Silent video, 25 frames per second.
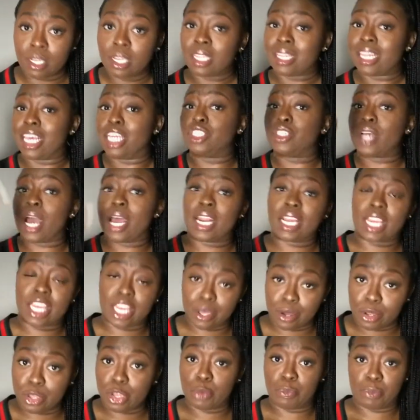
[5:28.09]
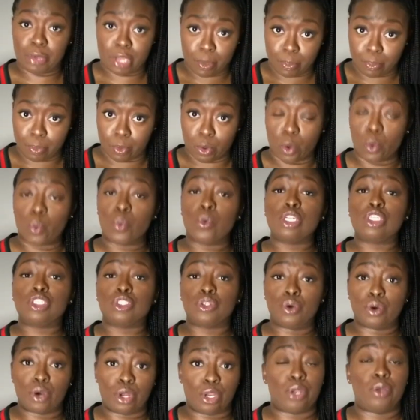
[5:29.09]
They trying to kill your people. What you
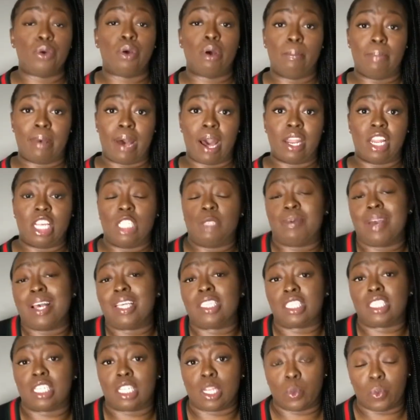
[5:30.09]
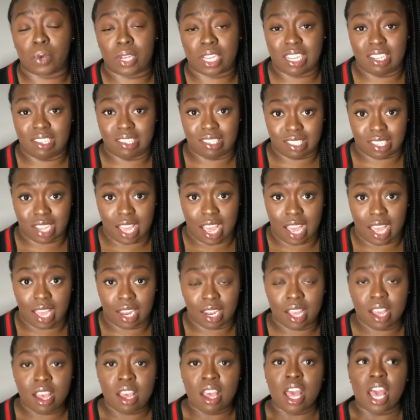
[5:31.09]
gonna do about it is basically what he said.
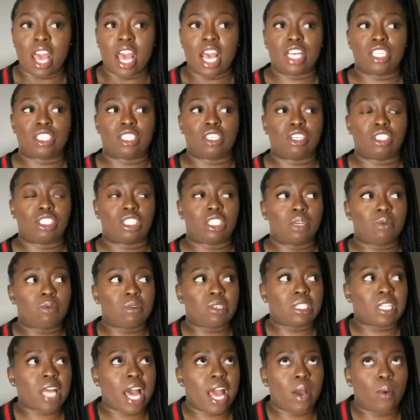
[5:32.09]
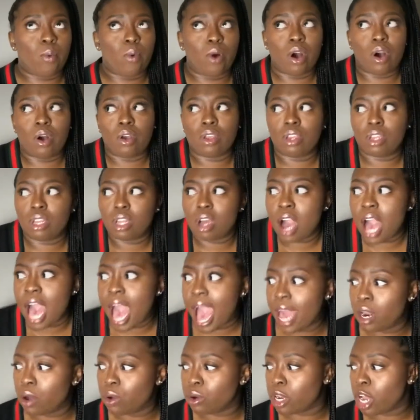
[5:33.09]
And so she was like, well, I
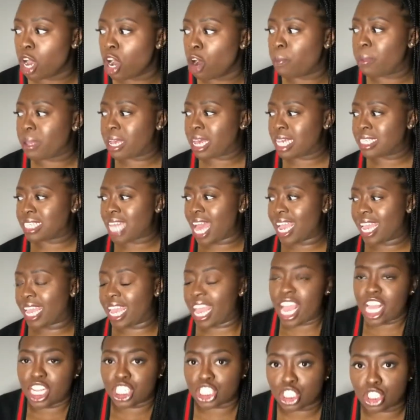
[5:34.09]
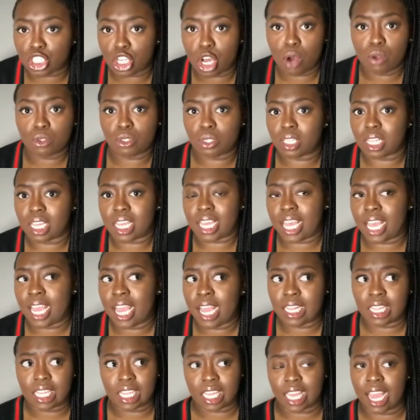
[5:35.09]
don't know, because I can't just go to the king
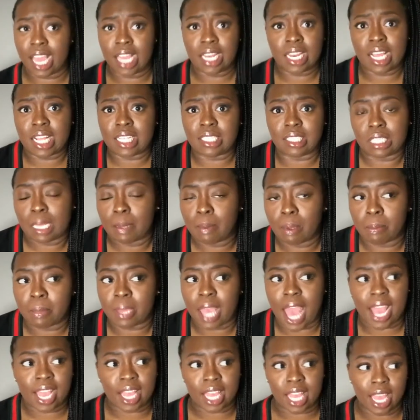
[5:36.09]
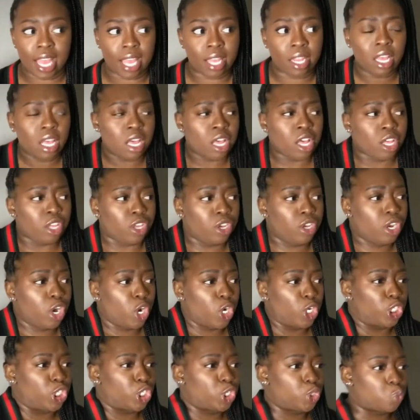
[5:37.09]
and the king didn't summon me. I can't,
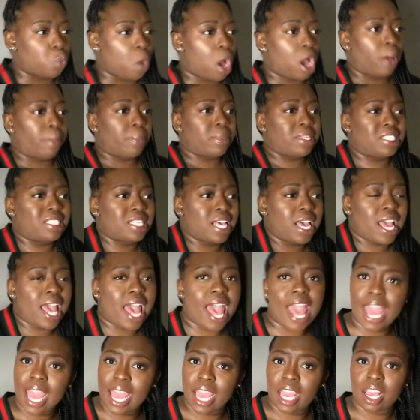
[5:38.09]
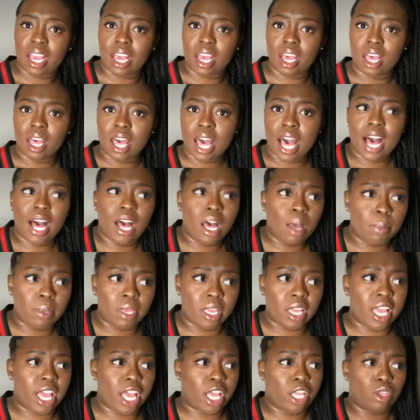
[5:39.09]
just walk up and say, hey, hubby,
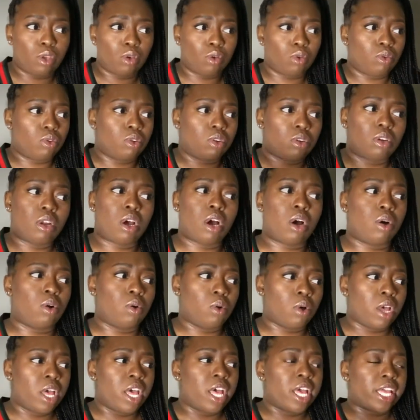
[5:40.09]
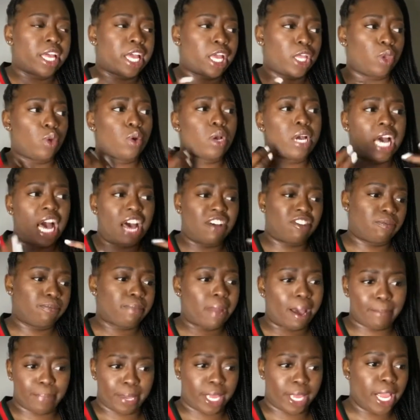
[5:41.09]
can you cover
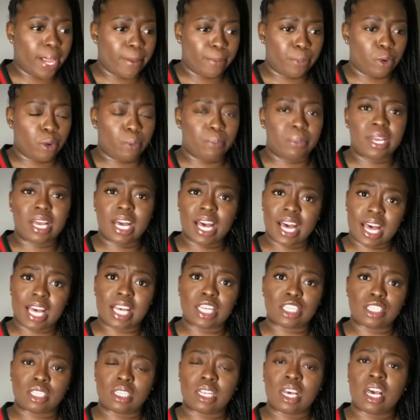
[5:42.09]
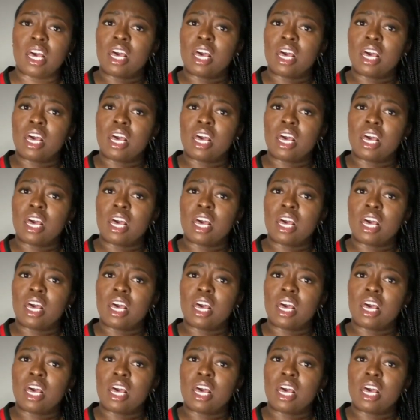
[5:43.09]
my people? Because